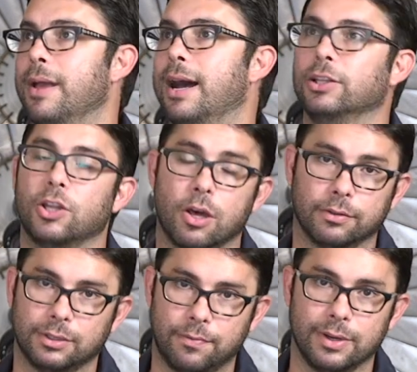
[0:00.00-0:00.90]
a lot
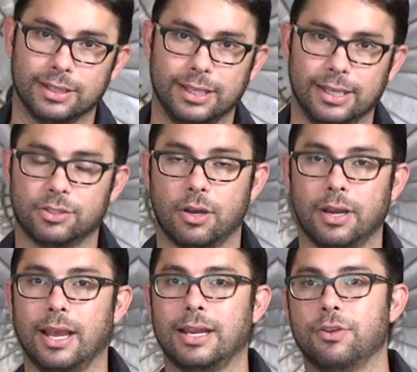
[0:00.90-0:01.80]
of different things on
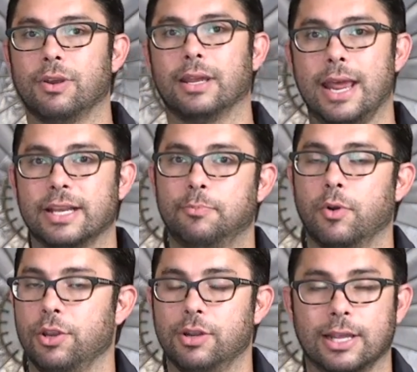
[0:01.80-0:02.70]
it, and then you can
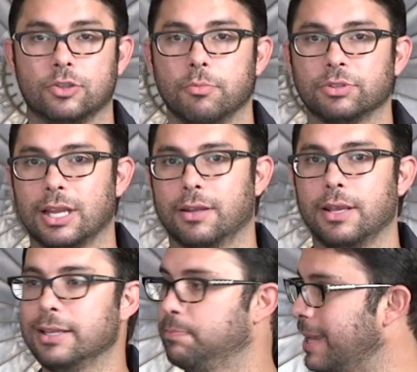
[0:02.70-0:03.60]
export it. It's almost like
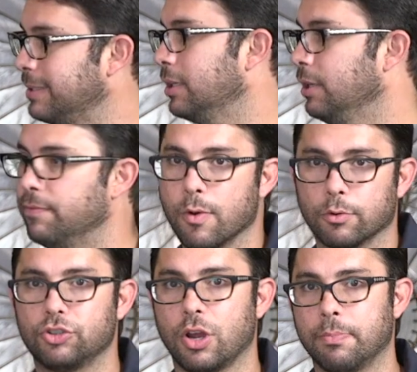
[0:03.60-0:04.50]
it's basically
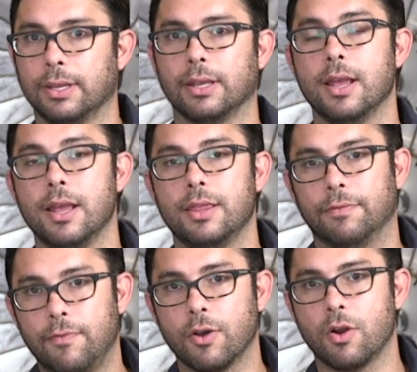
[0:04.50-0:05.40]
photoshopping the
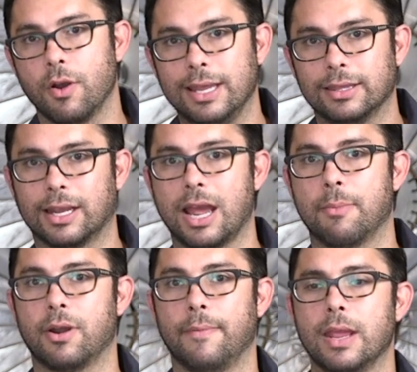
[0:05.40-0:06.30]
photo in the
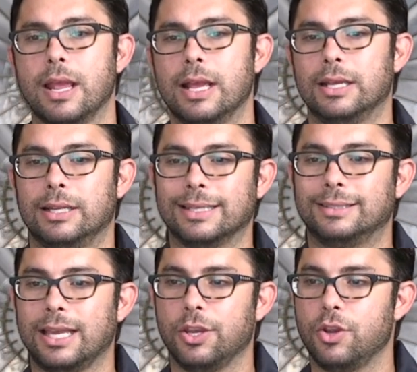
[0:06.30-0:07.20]
camera. Let's
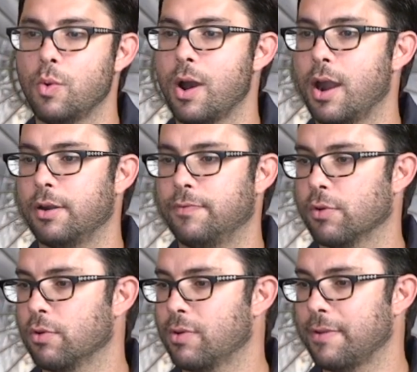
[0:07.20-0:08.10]
say you are
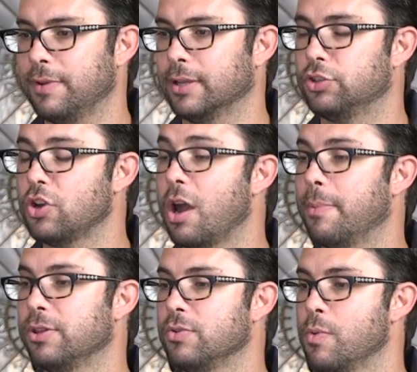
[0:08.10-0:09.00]
photographing a job and